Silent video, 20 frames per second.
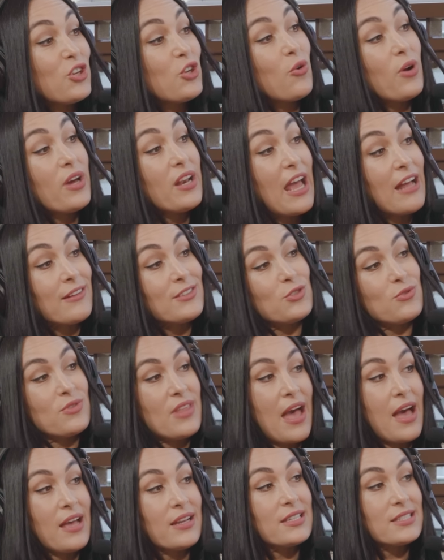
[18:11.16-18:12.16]
you know what, after
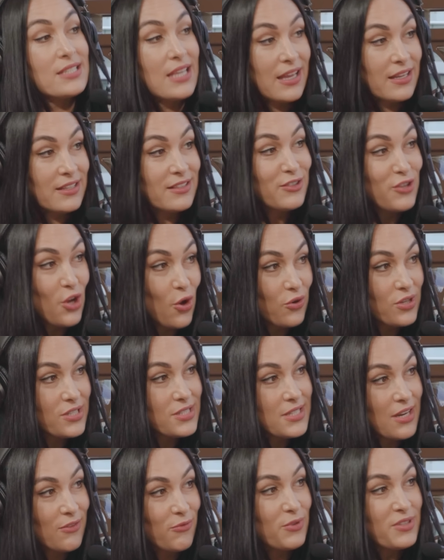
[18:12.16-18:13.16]
that, because I
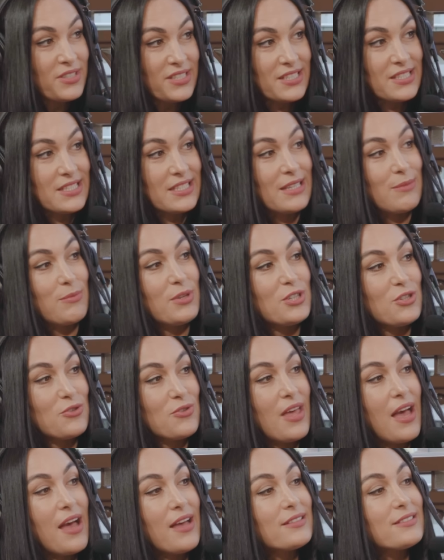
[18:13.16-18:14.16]
noticed everyone did see me do
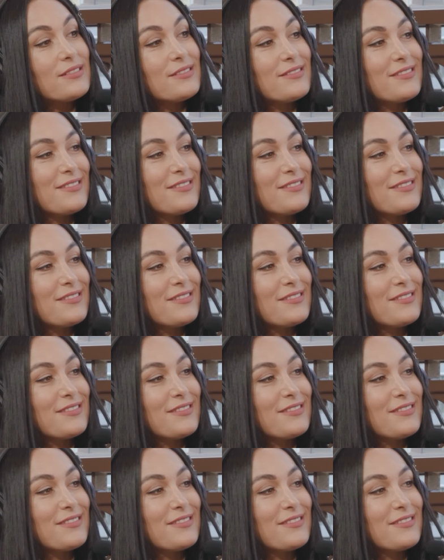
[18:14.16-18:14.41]
that,